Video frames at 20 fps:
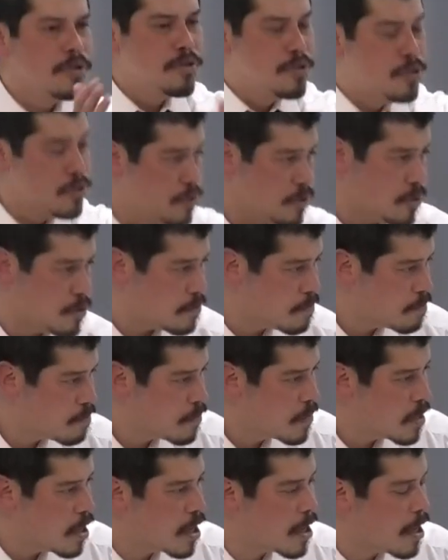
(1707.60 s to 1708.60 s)
do.
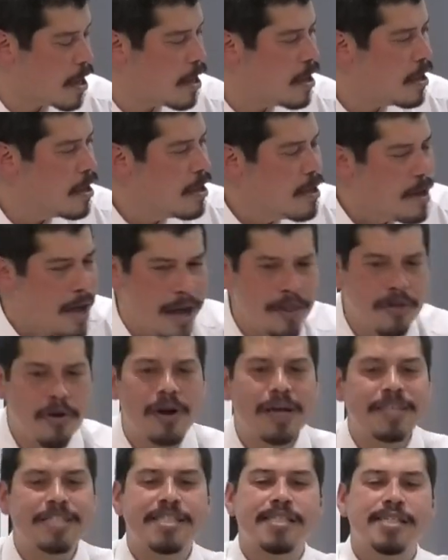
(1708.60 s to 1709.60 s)
Okay? And
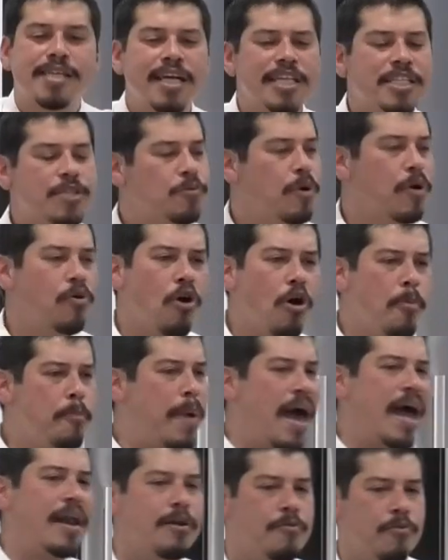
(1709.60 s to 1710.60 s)
there are sins we're all
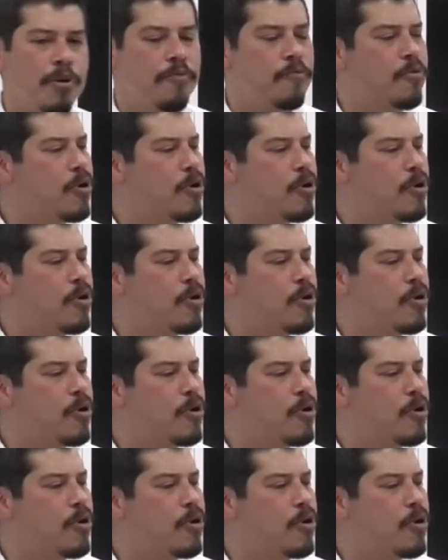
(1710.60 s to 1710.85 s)
battling with.